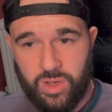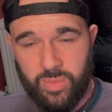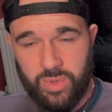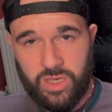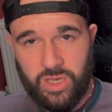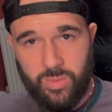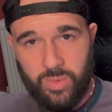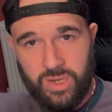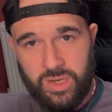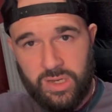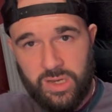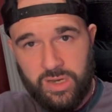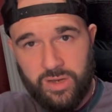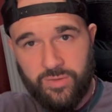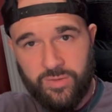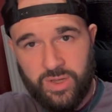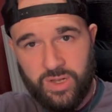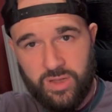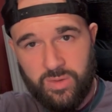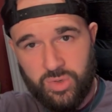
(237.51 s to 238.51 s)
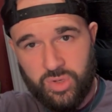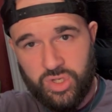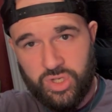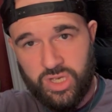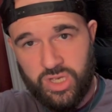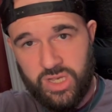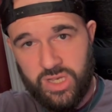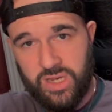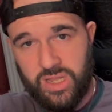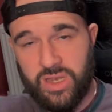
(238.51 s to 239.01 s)
and become a Lilith killing
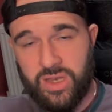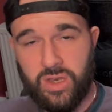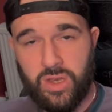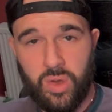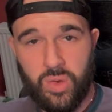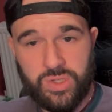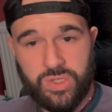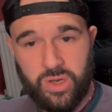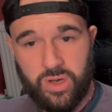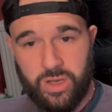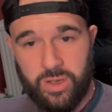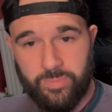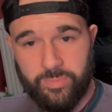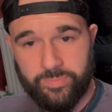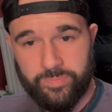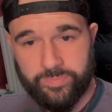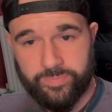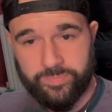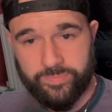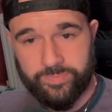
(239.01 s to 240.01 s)
machine in no time.